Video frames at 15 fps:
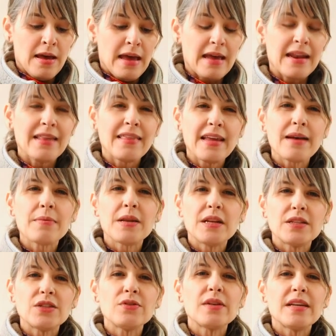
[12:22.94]
And I think I'm going
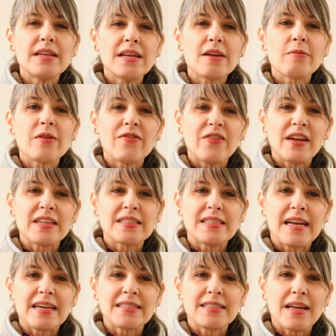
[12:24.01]
to do the Enigma Fix
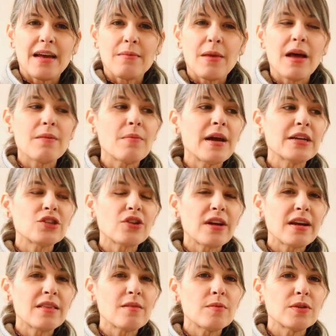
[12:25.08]
next time. I might try
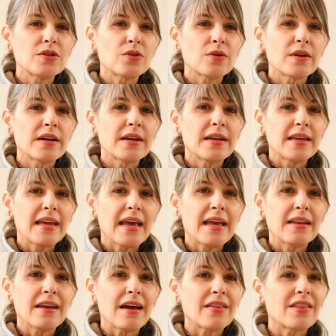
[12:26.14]
on the Medora
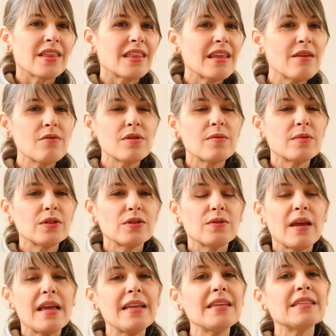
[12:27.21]
again. The thing with
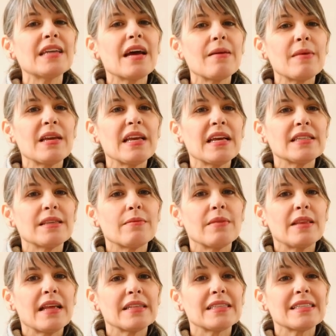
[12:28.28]
anytime I get
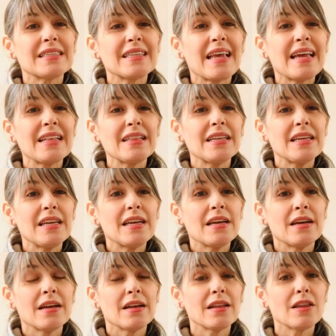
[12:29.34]
something that's
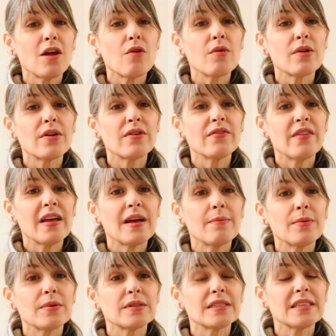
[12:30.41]
slightly lower vamp
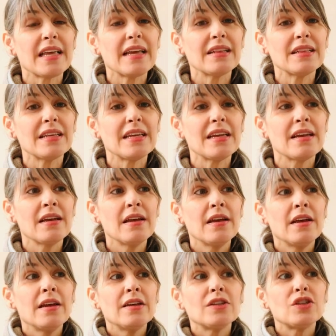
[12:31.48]
or
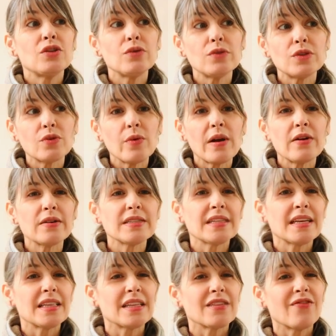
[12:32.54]
slightly too square, it's
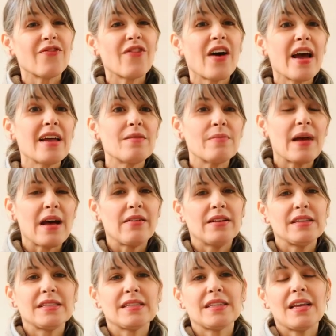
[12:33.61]
like this fine
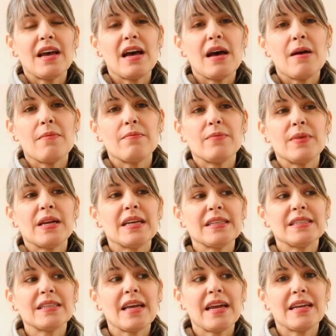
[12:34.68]
balance,
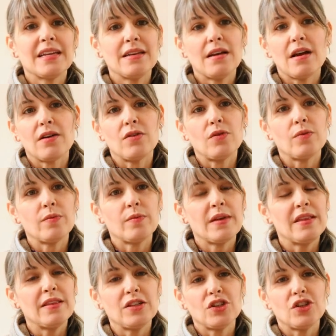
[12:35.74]
because I can knuckle
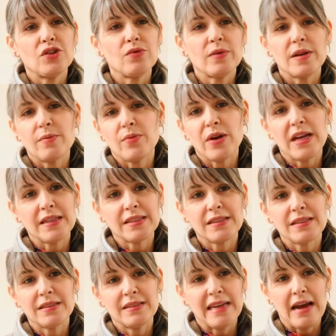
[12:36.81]
in the shoe when it
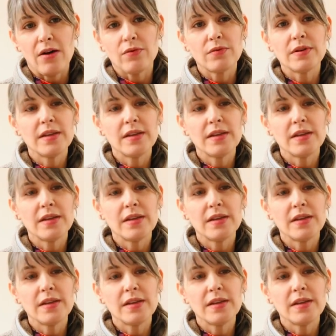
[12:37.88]
breaks down,